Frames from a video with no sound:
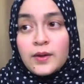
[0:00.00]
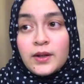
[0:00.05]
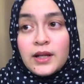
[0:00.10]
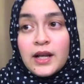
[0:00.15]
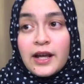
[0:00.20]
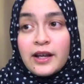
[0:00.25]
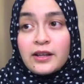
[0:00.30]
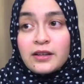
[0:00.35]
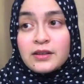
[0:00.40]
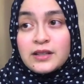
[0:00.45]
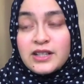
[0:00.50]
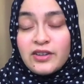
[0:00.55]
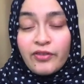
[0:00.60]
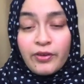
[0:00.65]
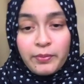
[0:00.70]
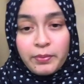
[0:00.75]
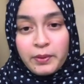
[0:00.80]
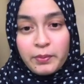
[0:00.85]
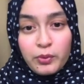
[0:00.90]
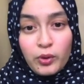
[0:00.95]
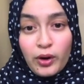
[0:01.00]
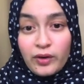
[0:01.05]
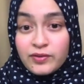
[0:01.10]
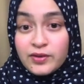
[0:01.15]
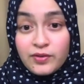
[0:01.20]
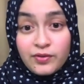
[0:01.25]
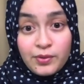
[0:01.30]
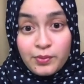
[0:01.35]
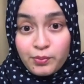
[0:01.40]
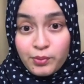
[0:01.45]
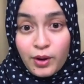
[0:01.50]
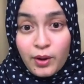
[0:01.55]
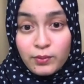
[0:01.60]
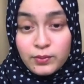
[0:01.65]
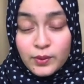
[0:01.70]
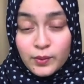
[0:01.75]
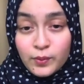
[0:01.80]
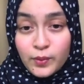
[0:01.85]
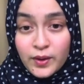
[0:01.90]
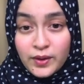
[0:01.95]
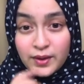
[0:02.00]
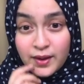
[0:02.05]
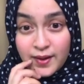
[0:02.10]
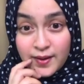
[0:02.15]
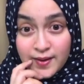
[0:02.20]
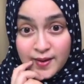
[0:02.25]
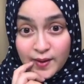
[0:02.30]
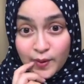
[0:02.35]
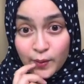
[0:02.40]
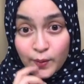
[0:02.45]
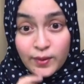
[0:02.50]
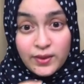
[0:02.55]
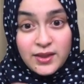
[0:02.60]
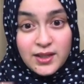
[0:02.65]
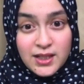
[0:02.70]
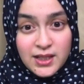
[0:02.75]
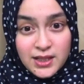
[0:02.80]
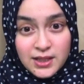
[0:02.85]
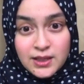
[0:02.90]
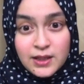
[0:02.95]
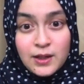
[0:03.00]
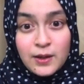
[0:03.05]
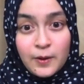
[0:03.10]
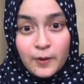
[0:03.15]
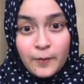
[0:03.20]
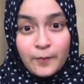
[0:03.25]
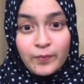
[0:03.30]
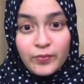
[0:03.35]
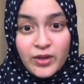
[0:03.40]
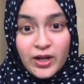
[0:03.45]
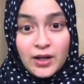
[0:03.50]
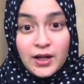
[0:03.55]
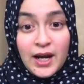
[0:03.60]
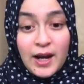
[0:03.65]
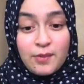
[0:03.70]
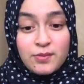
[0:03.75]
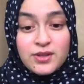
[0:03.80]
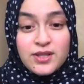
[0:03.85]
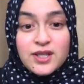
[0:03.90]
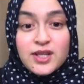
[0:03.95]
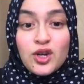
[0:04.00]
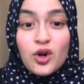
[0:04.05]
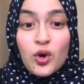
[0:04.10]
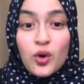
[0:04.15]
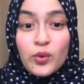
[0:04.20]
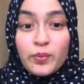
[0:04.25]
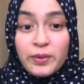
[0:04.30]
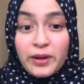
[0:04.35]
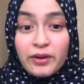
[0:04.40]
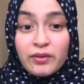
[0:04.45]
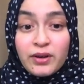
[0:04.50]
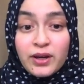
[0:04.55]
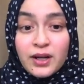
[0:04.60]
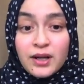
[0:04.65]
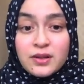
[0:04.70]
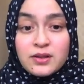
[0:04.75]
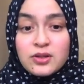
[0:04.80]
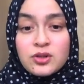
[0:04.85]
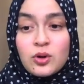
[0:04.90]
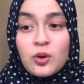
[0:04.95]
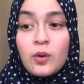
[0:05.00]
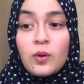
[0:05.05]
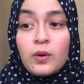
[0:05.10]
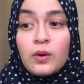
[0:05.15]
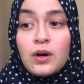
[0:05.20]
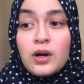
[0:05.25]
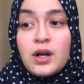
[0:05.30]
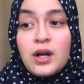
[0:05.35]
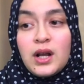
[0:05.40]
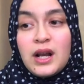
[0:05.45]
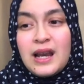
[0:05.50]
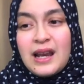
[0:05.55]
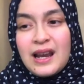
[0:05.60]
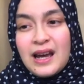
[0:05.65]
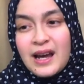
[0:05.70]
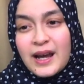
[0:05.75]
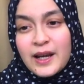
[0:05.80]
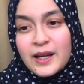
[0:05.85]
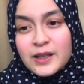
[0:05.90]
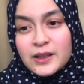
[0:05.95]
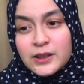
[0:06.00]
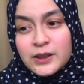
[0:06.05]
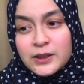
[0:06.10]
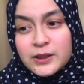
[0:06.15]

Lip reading: like, different people have different problem when they deal with this, MCO period. So like,